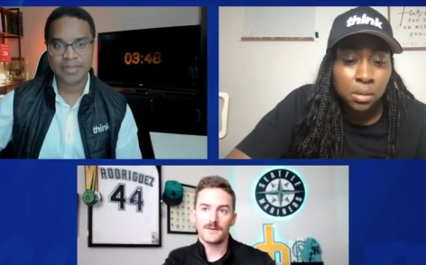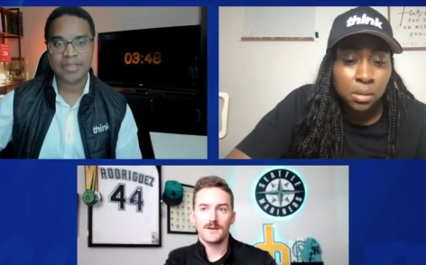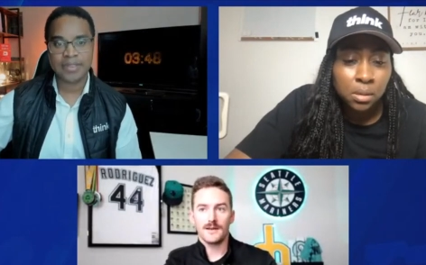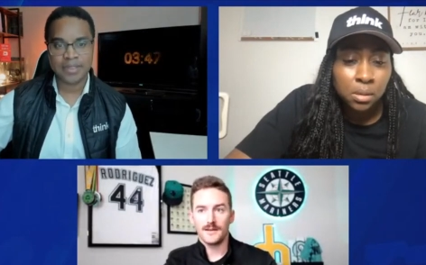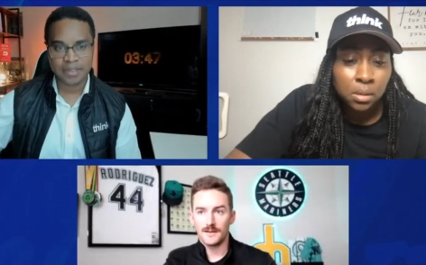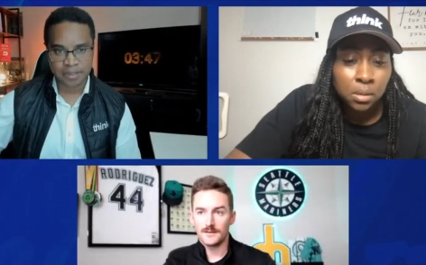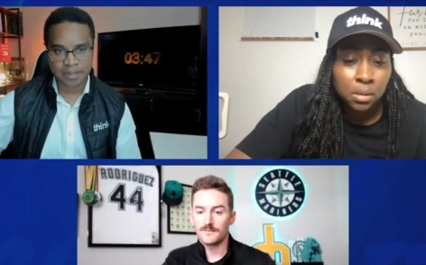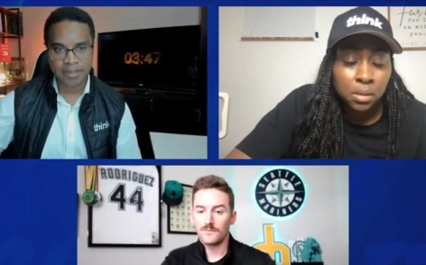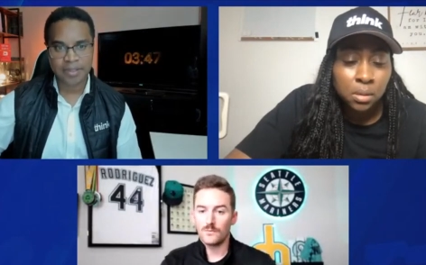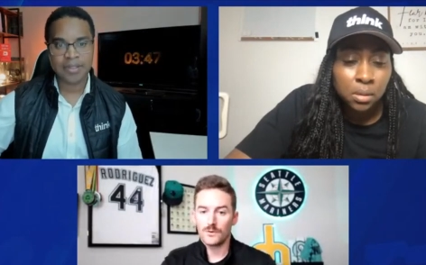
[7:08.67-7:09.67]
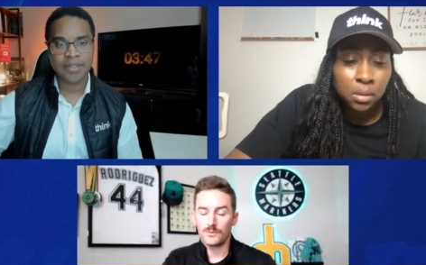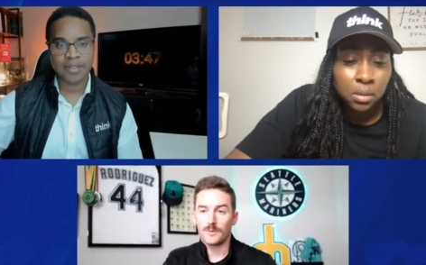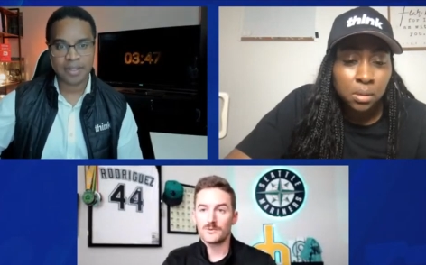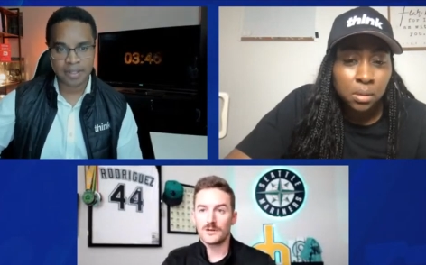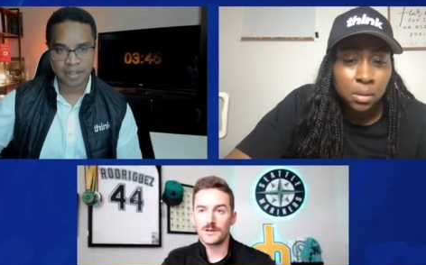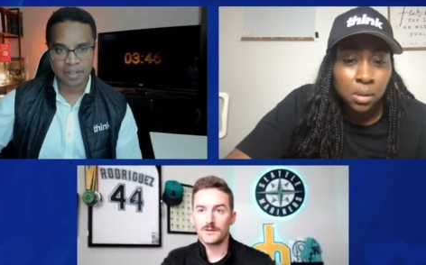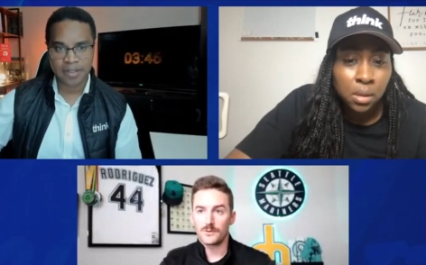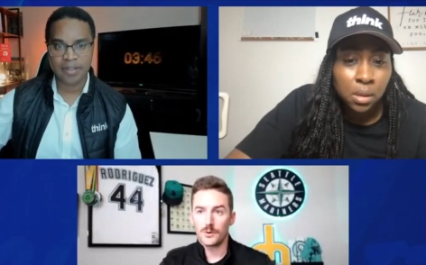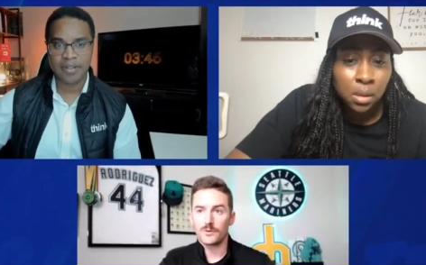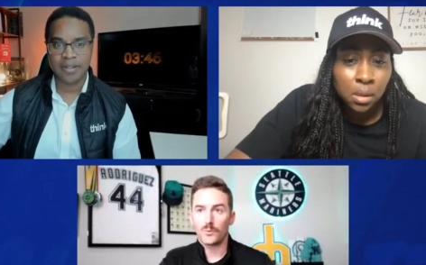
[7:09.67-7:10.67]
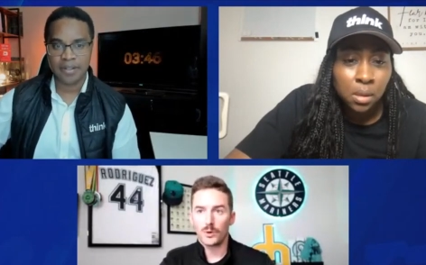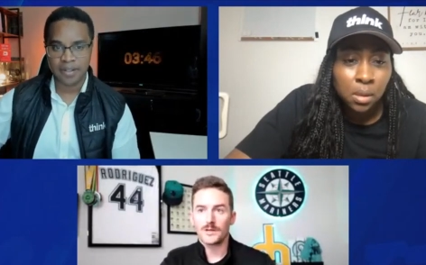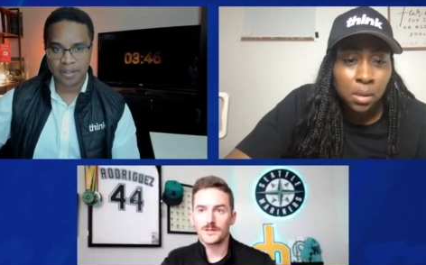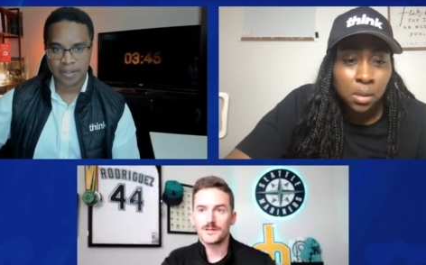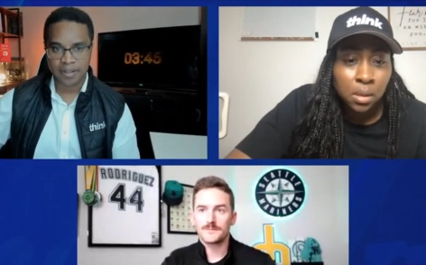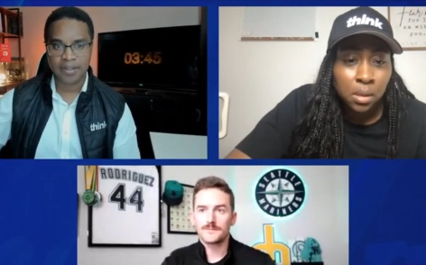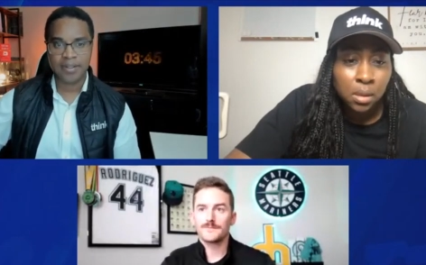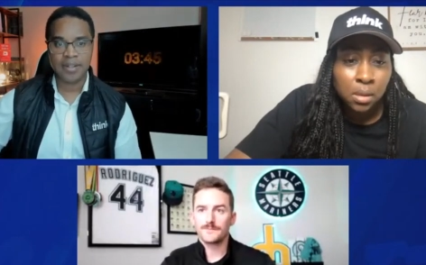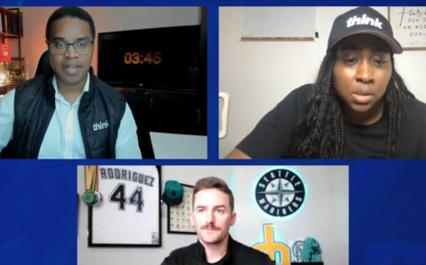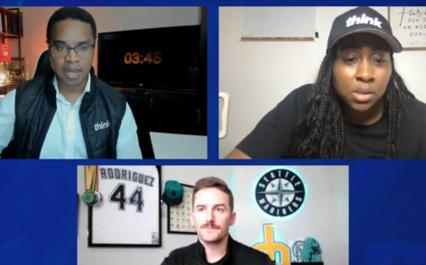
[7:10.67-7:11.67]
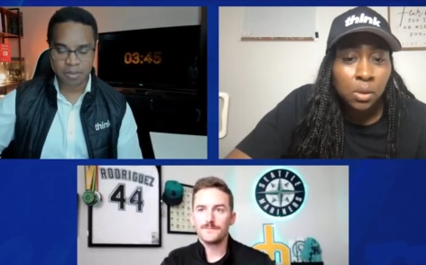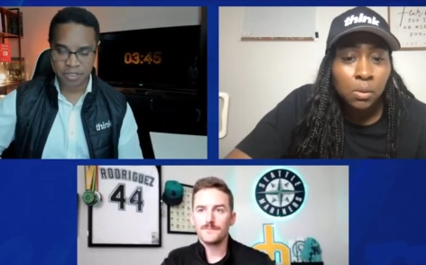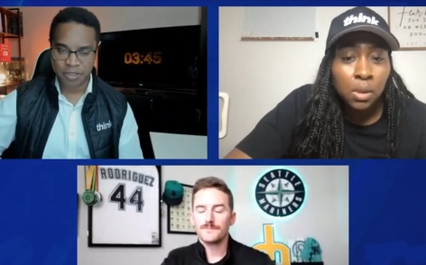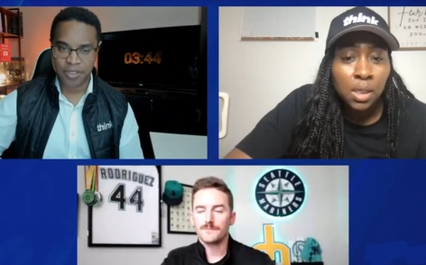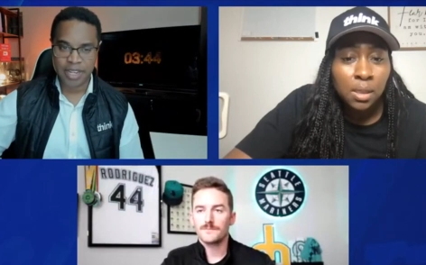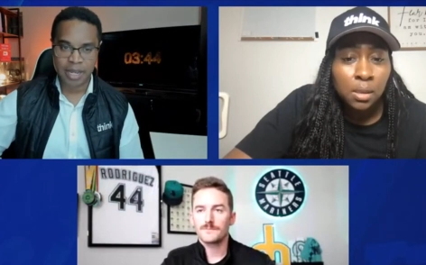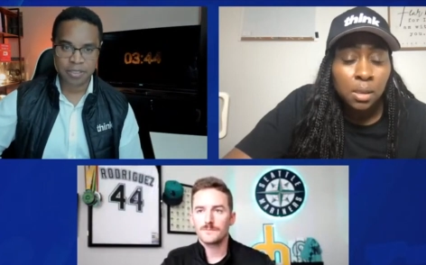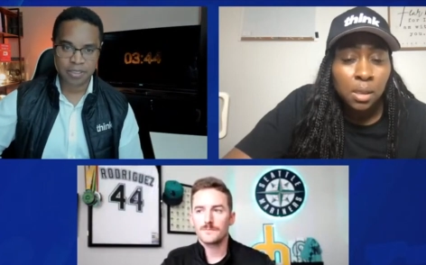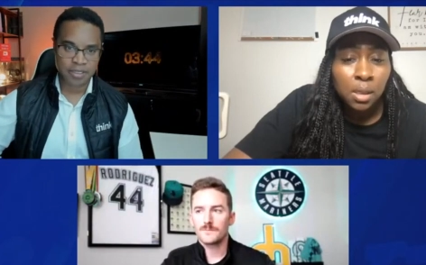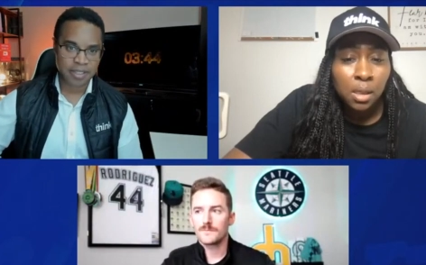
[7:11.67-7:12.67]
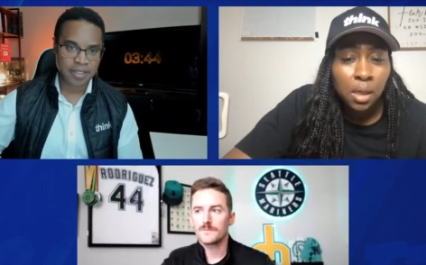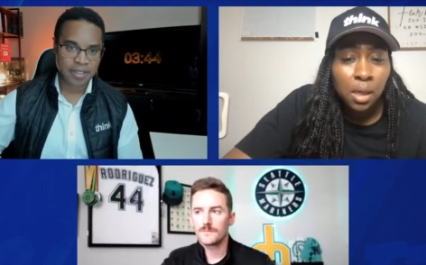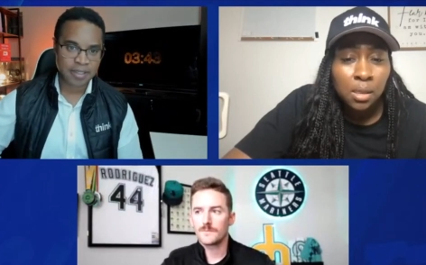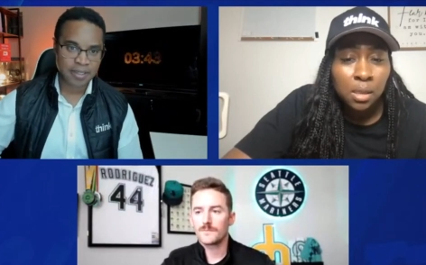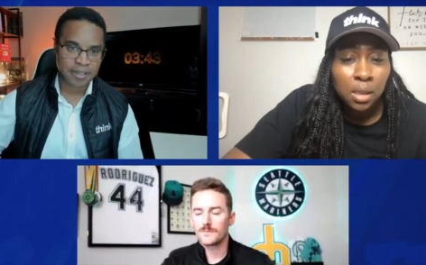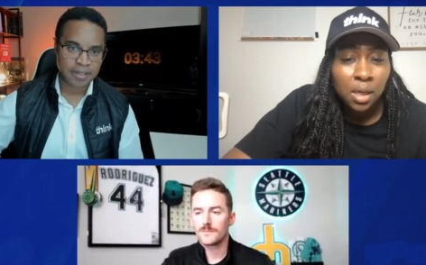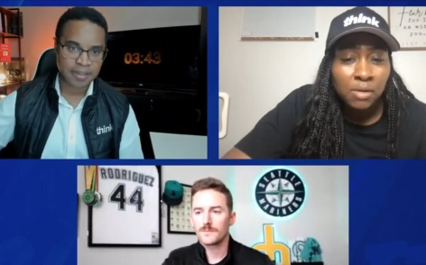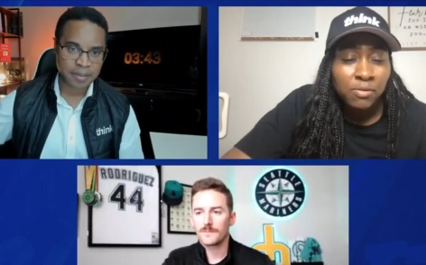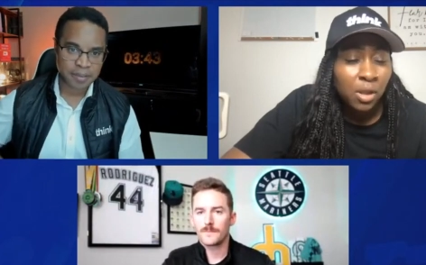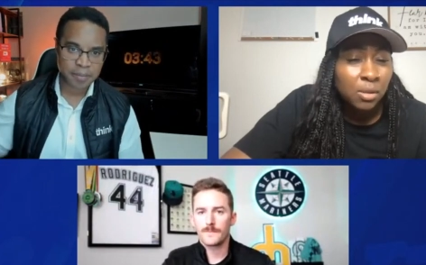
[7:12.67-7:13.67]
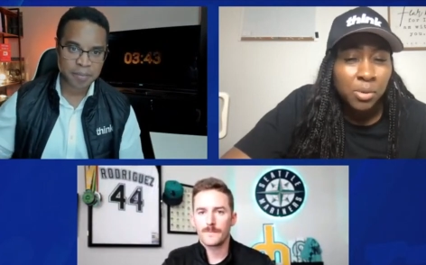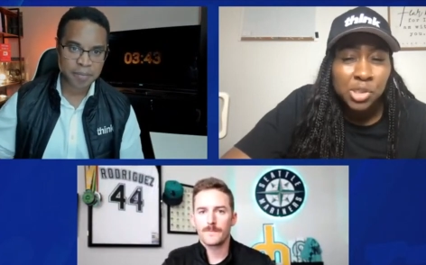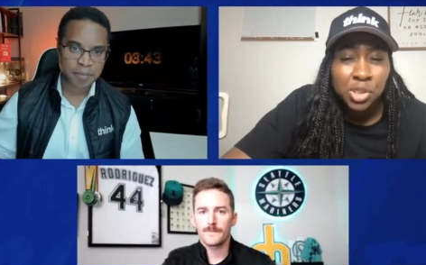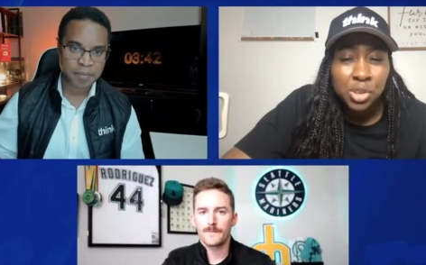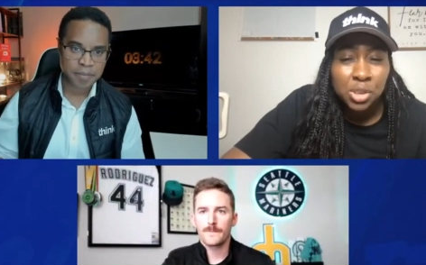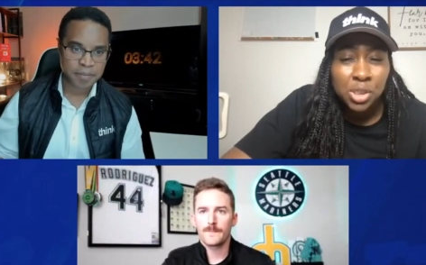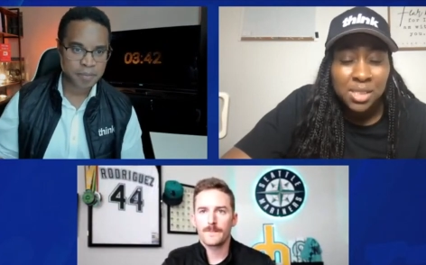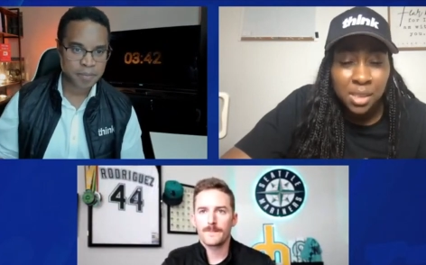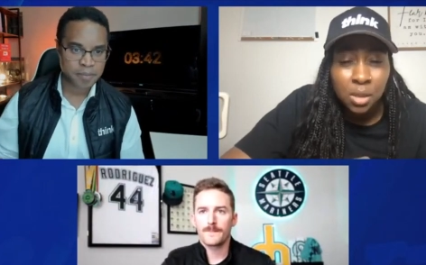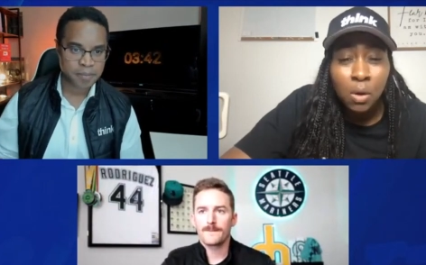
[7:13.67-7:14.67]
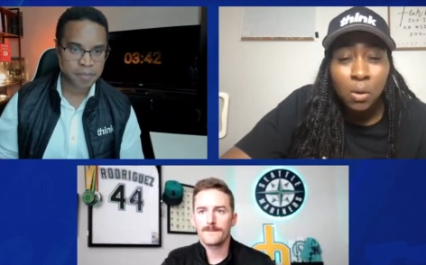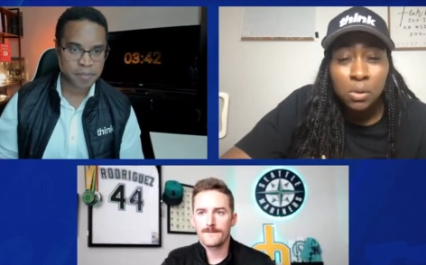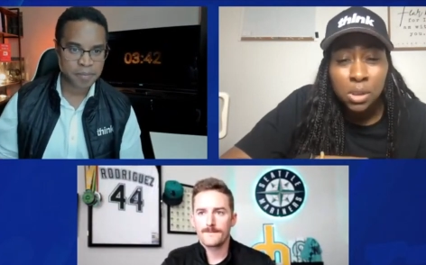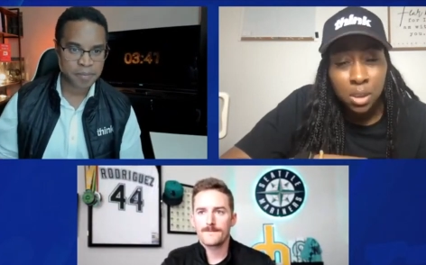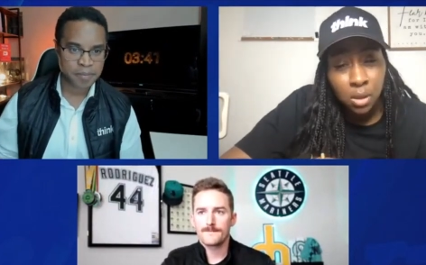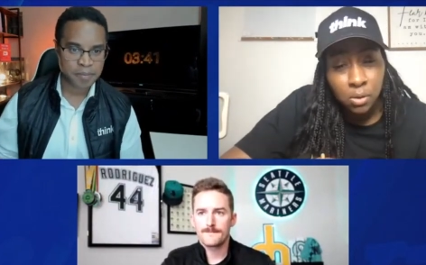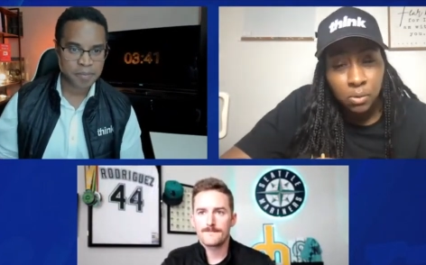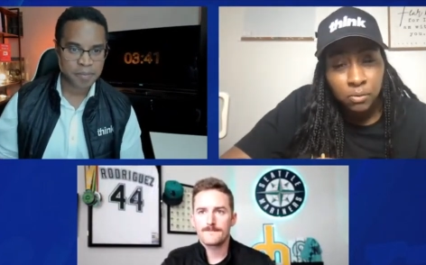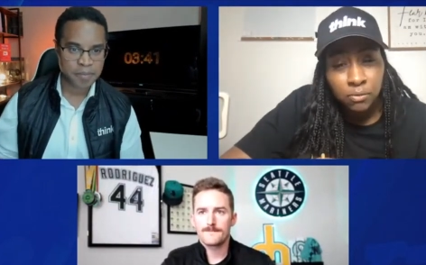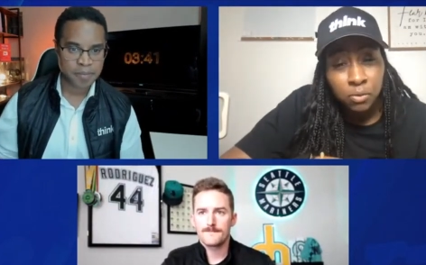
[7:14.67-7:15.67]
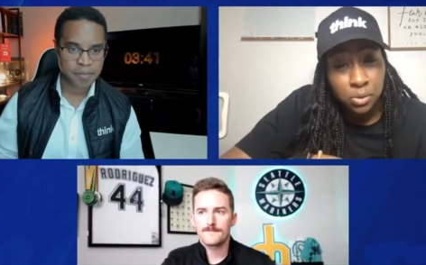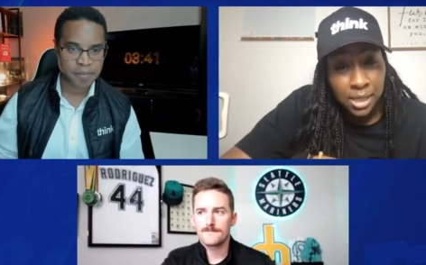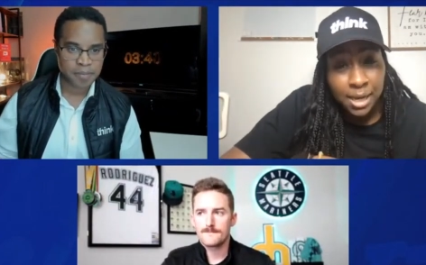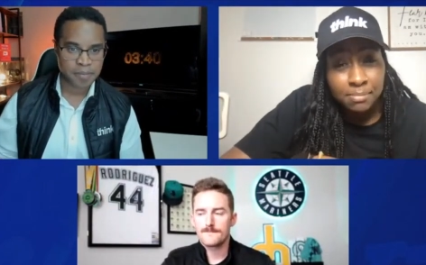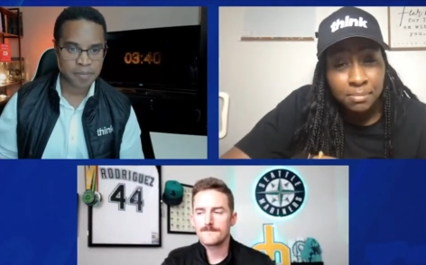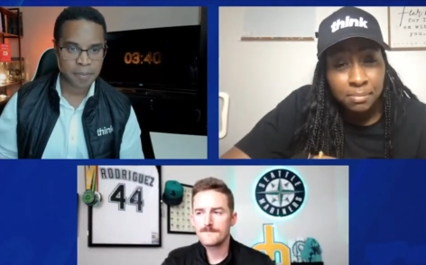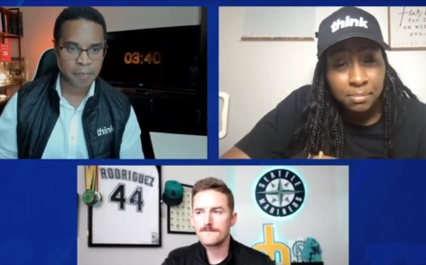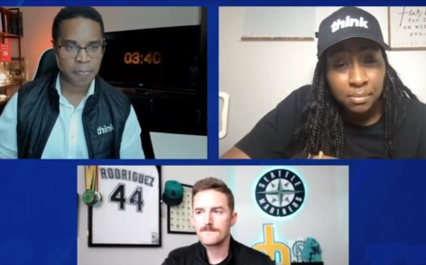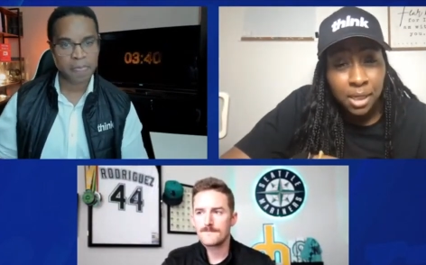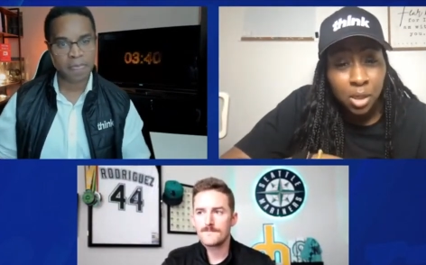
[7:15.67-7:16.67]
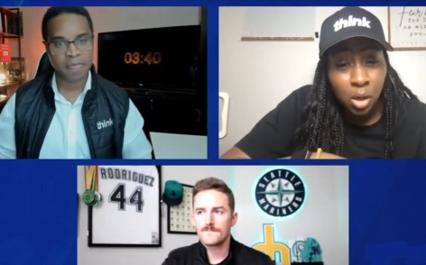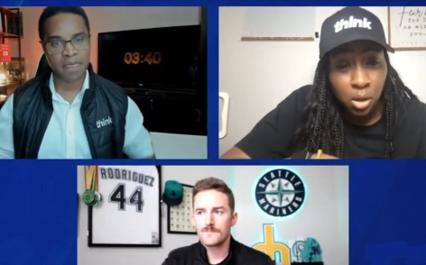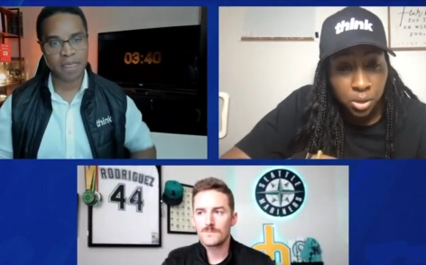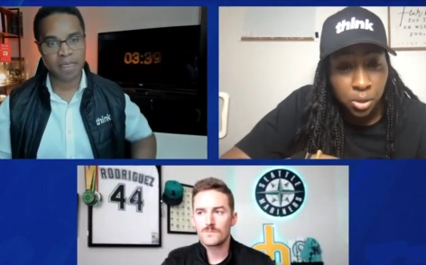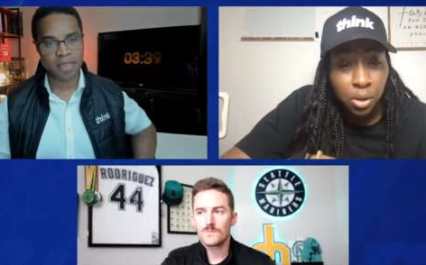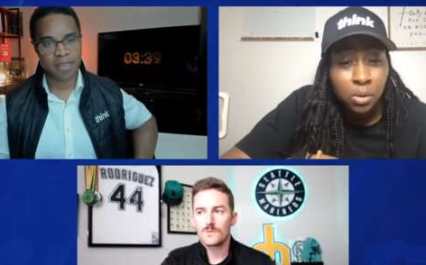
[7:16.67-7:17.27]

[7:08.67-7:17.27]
Speaker 1: and then with what I'm trying to grow with mortgage absolutely, so, absolutely.
Speaker 2: And a follow up question is the goal to go full time, like on your